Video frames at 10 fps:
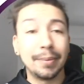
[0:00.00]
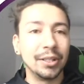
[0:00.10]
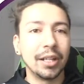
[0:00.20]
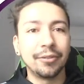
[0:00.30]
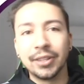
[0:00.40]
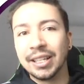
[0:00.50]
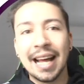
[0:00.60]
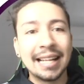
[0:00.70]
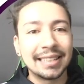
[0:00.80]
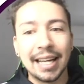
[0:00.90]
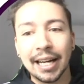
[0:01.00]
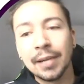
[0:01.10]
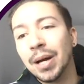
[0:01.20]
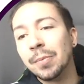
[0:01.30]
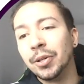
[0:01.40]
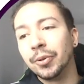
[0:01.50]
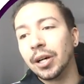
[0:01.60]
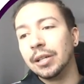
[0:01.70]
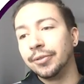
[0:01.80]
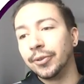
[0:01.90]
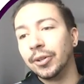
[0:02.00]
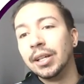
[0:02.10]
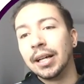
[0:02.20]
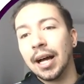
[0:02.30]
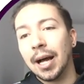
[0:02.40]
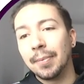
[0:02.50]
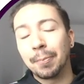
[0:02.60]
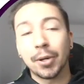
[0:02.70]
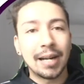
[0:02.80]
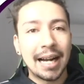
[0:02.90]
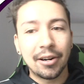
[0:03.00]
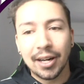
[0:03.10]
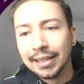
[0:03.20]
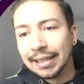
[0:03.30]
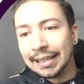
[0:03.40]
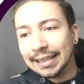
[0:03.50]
Maybe you go for an Eze. Maybe you go for a Pereira.